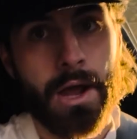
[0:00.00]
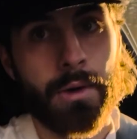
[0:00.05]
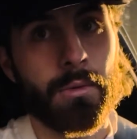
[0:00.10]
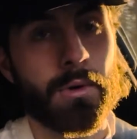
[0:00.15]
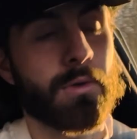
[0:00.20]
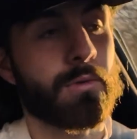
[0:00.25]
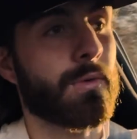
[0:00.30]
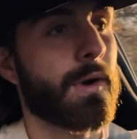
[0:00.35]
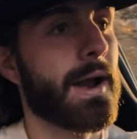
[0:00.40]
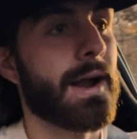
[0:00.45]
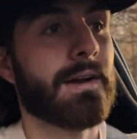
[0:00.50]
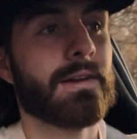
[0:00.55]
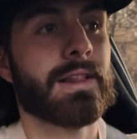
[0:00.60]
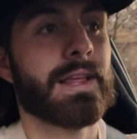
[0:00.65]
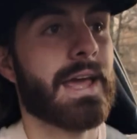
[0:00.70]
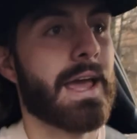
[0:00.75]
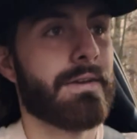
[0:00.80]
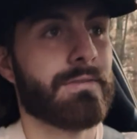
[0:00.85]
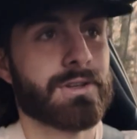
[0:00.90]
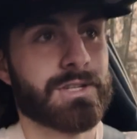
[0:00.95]
would
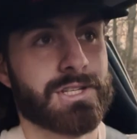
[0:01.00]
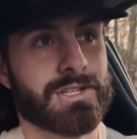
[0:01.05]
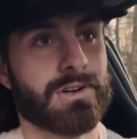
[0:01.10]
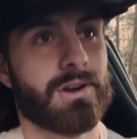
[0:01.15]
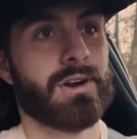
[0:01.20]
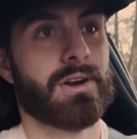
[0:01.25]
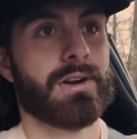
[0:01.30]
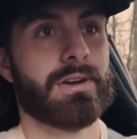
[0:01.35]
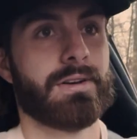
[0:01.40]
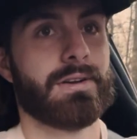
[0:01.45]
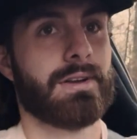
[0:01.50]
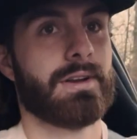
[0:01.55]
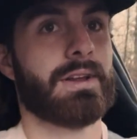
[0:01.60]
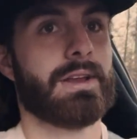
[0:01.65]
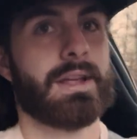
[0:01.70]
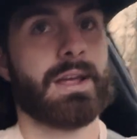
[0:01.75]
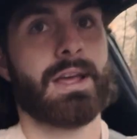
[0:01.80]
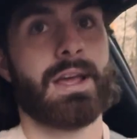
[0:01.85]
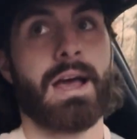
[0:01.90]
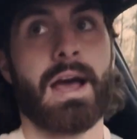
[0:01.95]
rarely ever start.
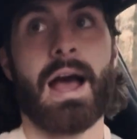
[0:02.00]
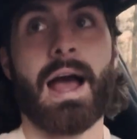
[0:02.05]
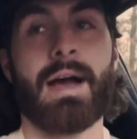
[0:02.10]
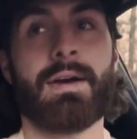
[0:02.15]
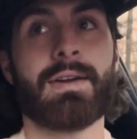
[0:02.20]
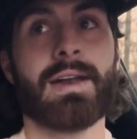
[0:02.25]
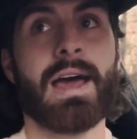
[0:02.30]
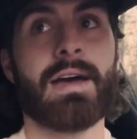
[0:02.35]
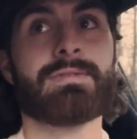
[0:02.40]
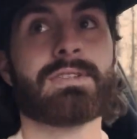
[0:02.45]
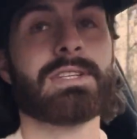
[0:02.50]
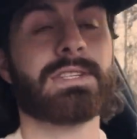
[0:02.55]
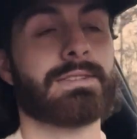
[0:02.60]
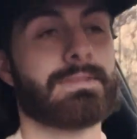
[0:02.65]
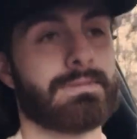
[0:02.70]
I would have to,